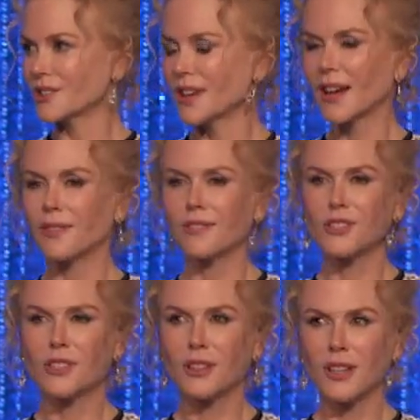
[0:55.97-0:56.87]
She had a
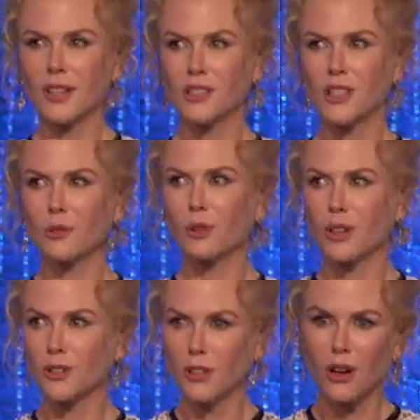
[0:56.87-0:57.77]
vision that she would
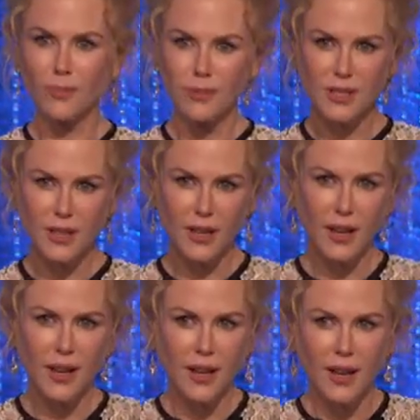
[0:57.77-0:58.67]
adopt
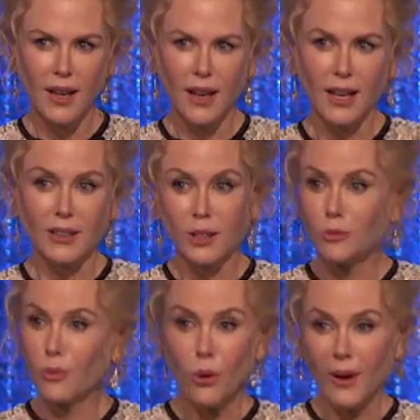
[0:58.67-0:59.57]
a
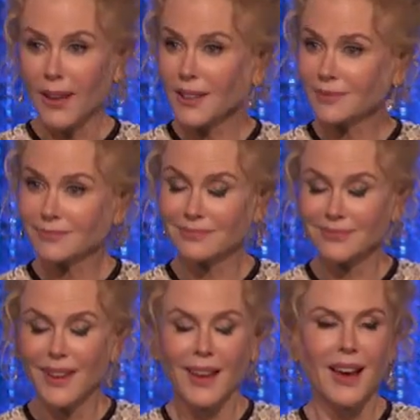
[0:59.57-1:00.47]
little boy
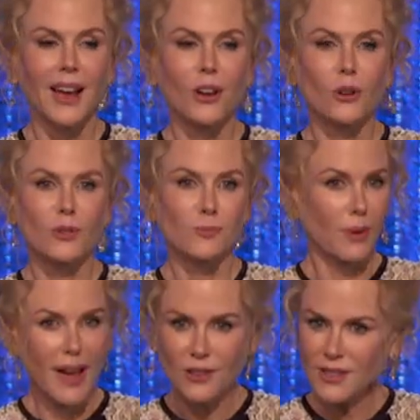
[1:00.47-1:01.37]
who was
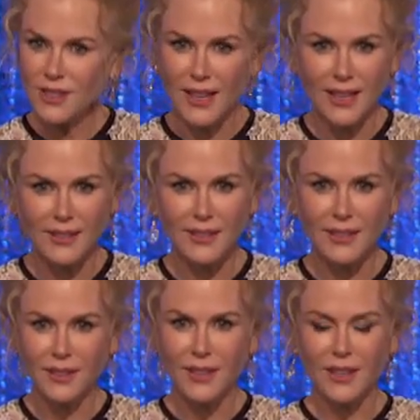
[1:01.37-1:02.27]
brown
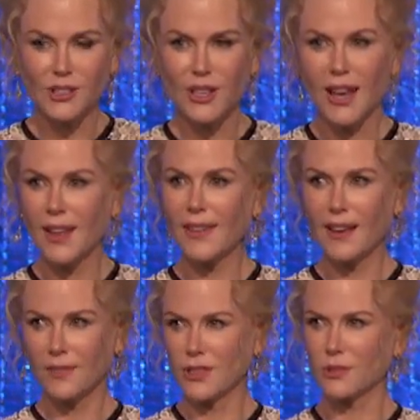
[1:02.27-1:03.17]
skinned, and she had
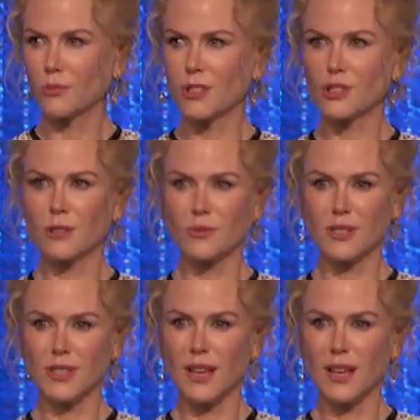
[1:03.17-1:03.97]
that vision when she was